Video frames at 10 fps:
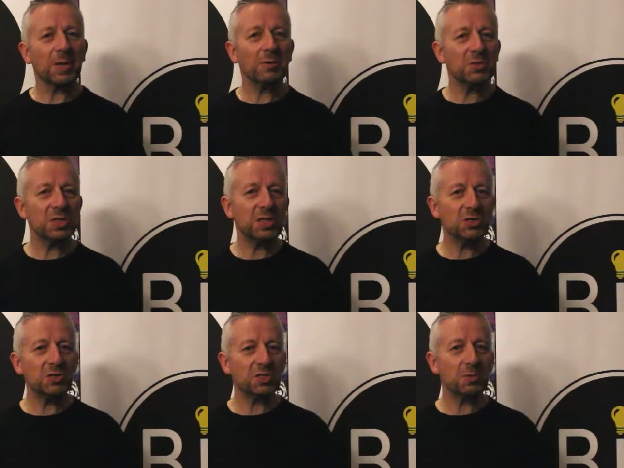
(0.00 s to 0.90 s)
I would change
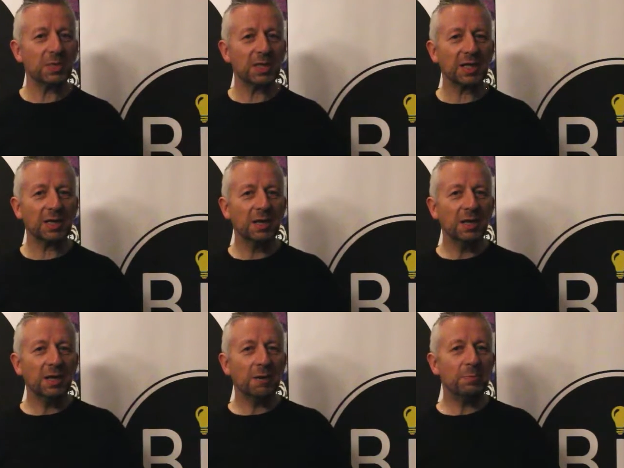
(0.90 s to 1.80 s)
it to something like
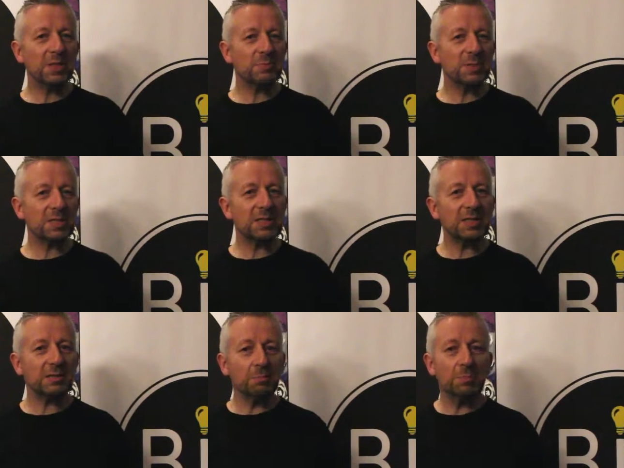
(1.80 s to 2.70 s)
Business
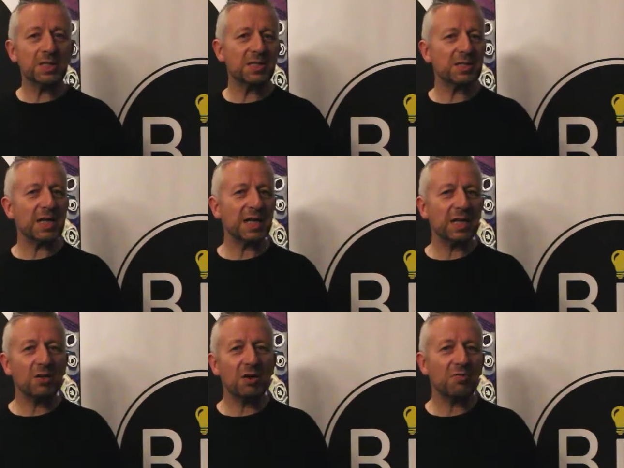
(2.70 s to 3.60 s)
business
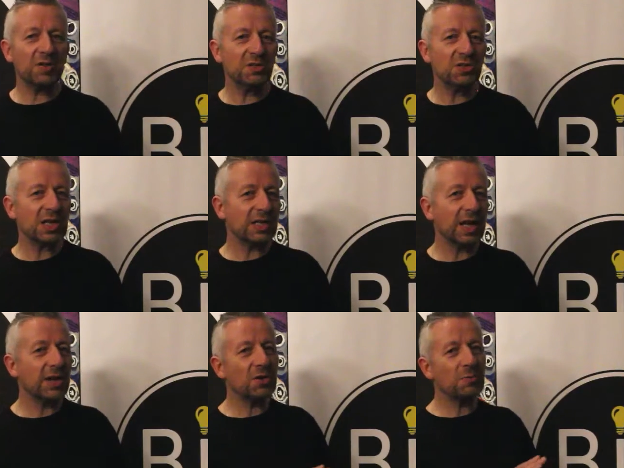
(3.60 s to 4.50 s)
taking off on a
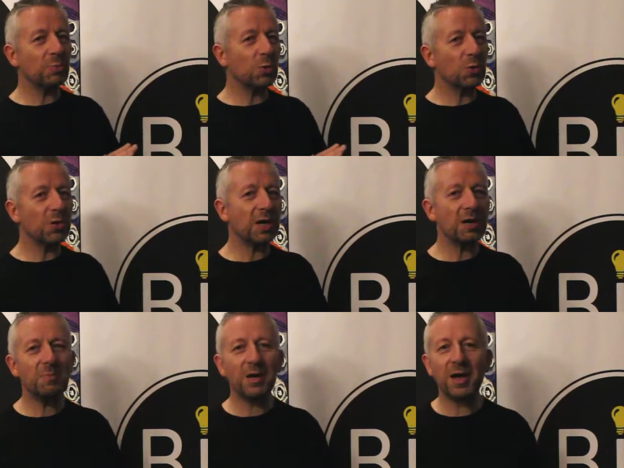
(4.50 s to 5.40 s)
jetliner
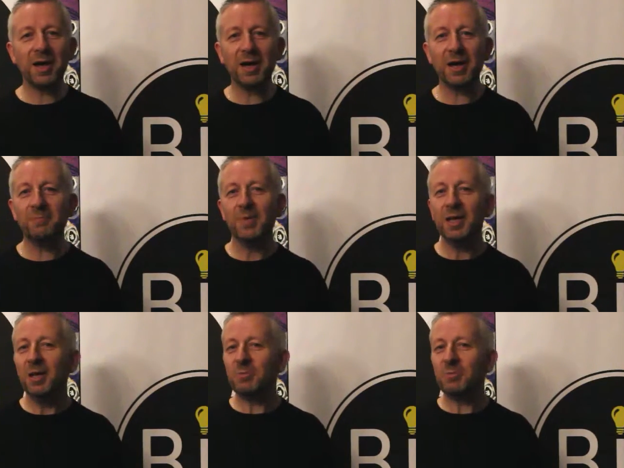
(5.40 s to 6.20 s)
program, uh,